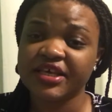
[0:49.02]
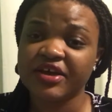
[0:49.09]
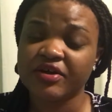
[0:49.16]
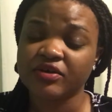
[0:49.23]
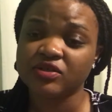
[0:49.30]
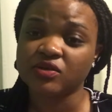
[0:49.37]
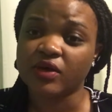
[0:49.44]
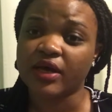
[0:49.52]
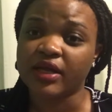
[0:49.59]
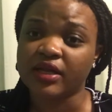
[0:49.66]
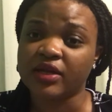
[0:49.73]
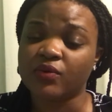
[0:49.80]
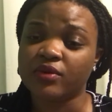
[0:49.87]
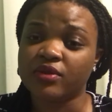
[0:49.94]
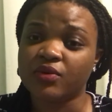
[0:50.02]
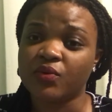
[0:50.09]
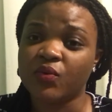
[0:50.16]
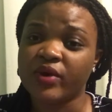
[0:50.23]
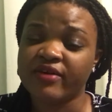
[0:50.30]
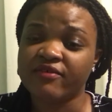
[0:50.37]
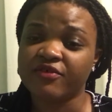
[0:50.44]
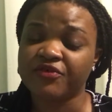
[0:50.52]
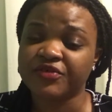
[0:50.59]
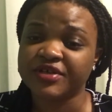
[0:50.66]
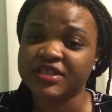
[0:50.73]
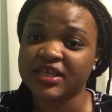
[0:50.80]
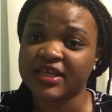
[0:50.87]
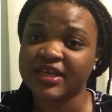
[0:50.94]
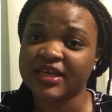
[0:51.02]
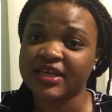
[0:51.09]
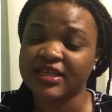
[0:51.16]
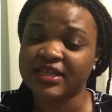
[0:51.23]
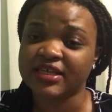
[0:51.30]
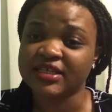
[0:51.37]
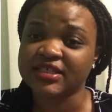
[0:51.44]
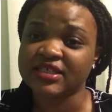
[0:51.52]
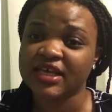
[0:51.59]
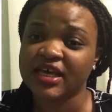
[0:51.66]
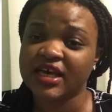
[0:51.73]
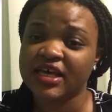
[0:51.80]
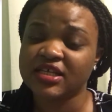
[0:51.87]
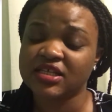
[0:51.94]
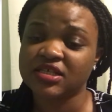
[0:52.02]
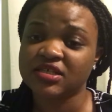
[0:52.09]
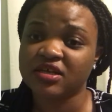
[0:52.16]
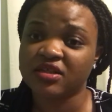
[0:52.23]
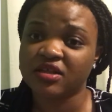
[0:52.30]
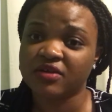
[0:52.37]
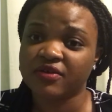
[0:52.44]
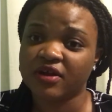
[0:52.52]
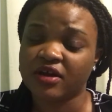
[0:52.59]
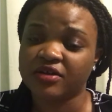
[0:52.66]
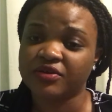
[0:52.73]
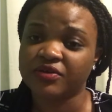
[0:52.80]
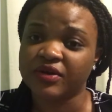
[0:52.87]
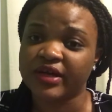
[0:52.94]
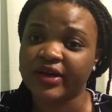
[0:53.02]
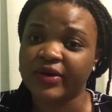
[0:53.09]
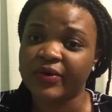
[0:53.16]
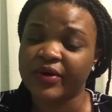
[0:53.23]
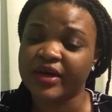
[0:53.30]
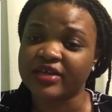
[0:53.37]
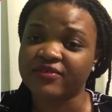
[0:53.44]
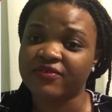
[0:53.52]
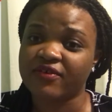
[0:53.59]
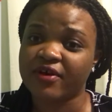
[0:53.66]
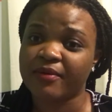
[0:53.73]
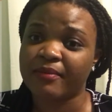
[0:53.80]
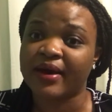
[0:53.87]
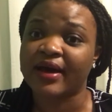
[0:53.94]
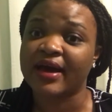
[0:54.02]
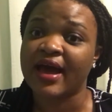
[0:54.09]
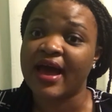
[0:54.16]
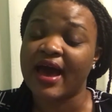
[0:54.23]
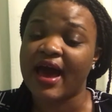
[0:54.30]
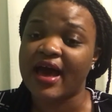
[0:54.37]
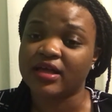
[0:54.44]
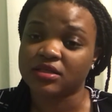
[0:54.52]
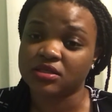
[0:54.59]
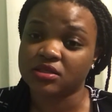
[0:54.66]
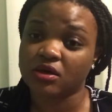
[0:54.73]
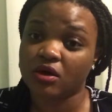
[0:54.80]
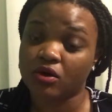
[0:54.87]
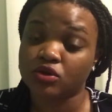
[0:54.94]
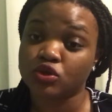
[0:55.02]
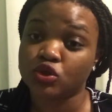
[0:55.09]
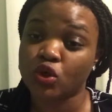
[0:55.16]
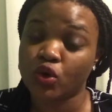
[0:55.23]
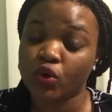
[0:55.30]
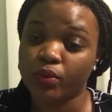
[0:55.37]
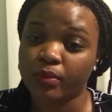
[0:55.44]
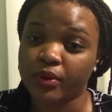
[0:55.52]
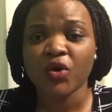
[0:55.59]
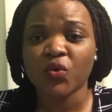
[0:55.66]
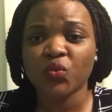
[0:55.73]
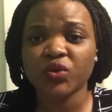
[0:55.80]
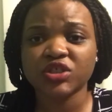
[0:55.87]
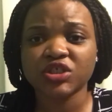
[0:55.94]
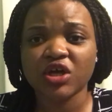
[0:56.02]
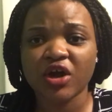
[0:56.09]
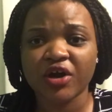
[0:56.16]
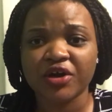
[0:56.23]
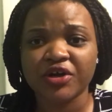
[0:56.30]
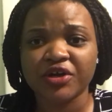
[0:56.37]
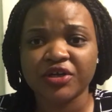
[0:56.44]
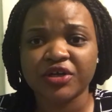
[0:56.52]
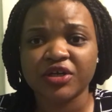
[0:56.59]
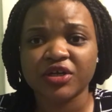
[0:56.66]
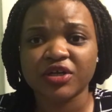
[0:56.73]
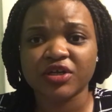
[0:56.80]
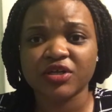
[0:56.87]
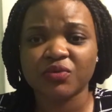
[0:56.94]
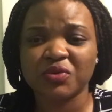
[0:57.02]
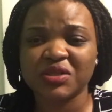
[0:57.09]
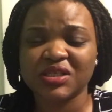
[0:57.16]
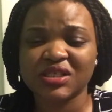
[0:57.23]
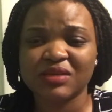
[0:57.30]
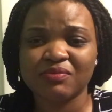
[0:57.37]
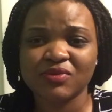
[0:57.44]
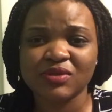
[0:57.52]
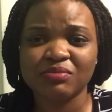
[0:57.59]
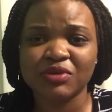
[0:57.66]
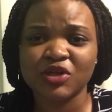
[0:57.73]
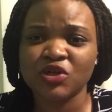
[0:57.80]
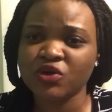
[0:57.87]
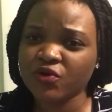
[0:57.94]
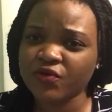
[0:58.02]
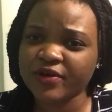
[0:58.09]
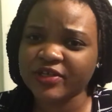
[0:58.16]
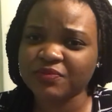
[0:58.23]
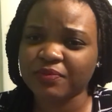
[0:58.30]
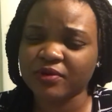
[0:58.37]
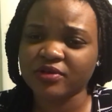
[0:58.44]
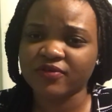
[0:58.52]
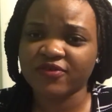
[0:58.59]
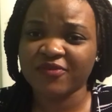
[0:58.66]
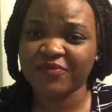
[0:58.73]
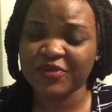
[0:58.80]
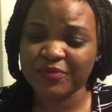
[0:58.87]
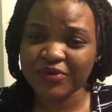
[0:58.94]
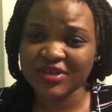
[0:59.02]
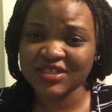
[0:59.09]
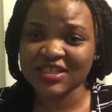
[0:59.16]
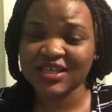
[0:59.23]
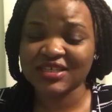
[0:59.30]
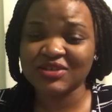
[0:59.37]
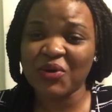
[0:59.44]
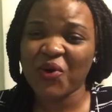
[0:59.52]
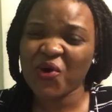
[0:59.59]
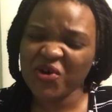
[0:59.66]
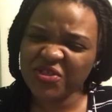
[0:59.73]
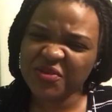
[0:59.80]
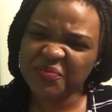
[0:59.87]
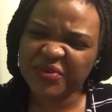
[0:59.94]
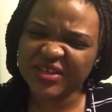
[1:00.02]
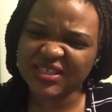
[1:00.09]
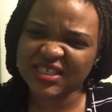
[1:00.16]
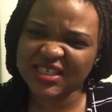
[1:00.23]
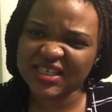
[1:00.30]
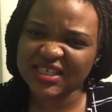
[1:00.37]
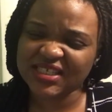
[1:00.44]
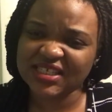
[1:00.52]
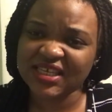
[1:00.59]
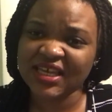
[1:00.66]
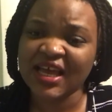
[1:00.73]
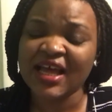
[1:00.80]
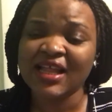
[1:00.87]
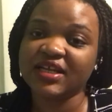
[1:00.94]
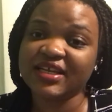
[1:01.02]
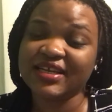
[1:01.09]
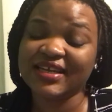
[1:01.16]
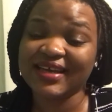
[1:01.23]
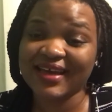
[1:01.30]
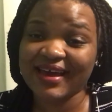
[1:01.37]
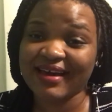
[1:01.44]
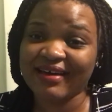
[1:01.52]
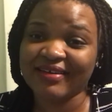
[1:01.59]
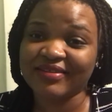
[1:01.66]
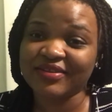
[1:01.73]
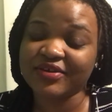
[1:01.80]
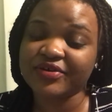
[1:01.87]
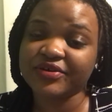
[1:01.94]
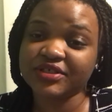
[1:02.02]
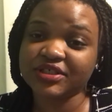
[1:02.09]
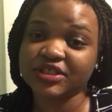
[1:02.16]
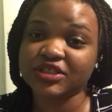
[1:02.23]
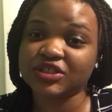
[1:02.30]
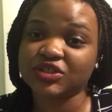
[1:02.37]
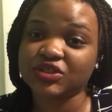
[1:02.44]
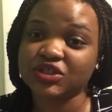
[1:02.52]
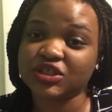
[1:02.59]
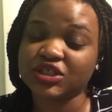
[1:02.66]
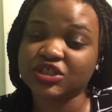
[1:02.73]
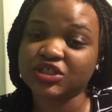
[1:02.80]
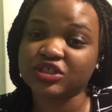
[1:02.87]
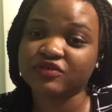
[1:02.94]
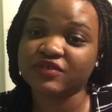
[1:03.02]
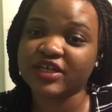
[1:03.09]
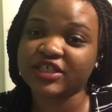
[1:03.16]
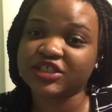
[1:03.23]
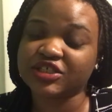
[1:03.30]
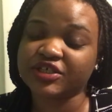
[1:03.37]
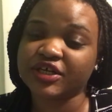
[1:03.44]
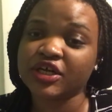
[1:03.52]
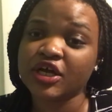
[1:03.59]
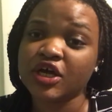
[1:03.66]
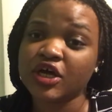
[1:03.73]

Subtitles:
year also ended with a wave of recent killings in southern Kaduna, going as far back as October, which garnered what seems to be no response from the president or the presidency, leading CAN, the Christian Association of Nigeria,